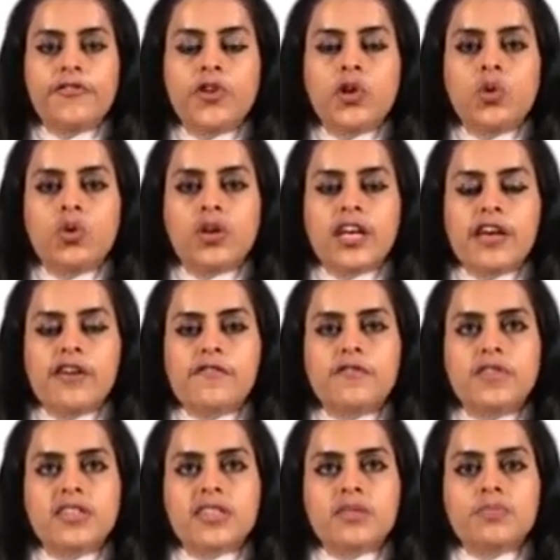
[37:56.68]
If you
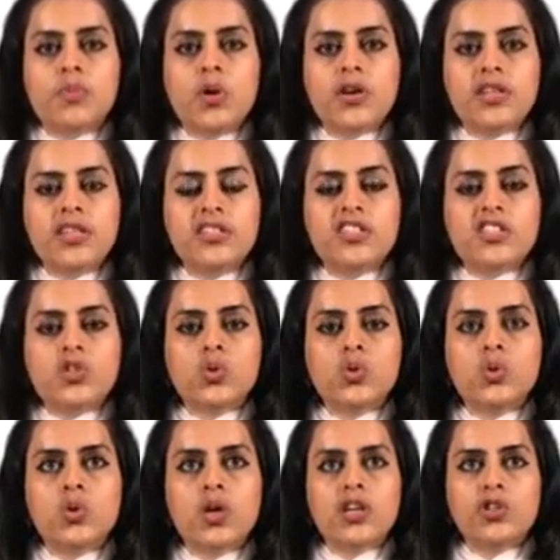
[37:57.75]
give this importance
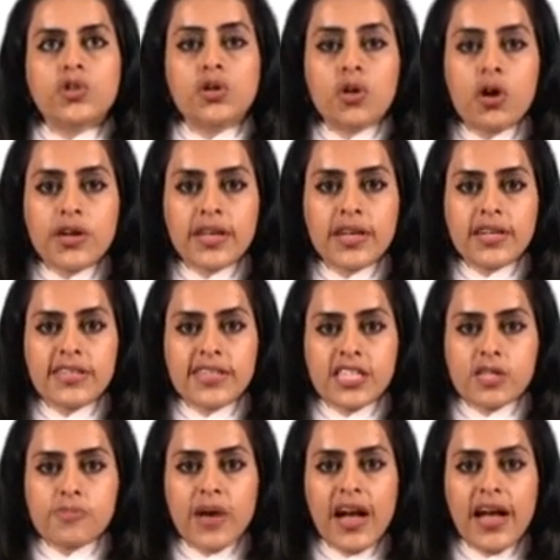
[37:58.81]
to your
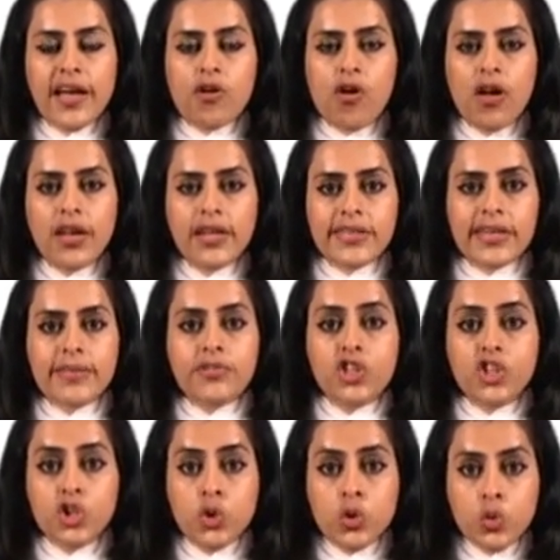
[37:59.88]
audiences by calling them
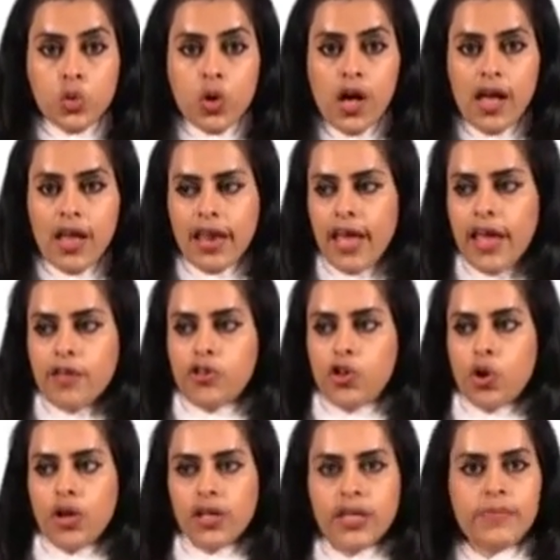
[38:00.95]
you, like
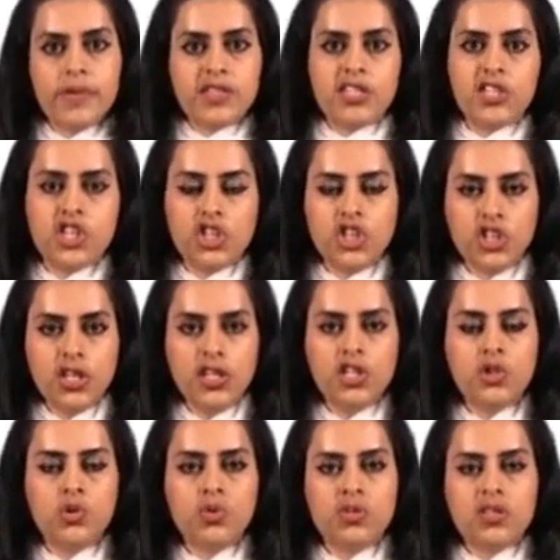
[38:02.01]
during the
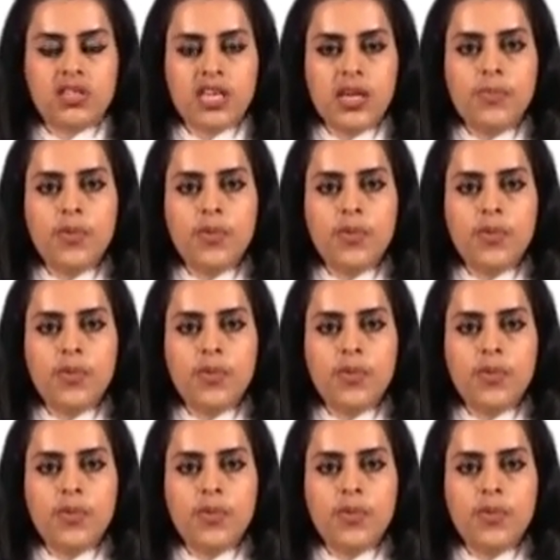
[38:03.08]
presentation you